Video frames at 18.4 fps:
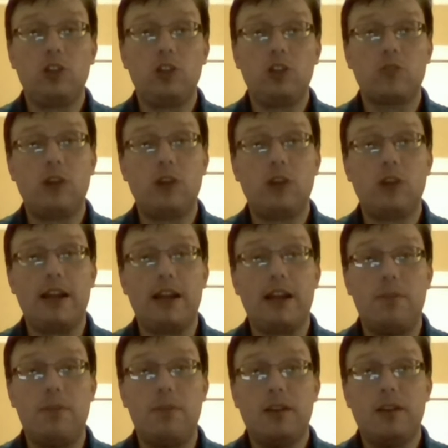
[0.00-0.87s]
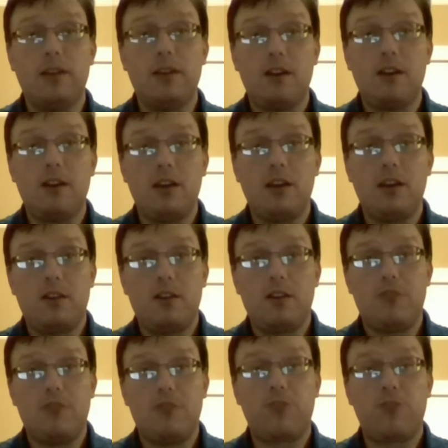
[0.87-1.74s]
run up
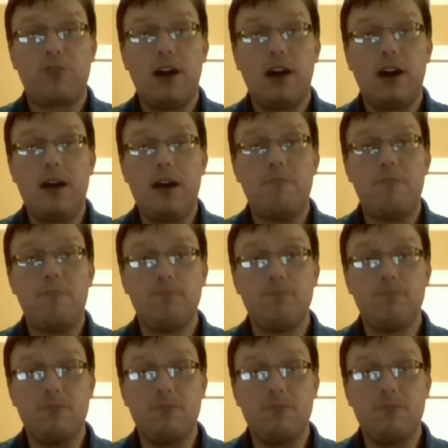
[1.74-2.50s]
from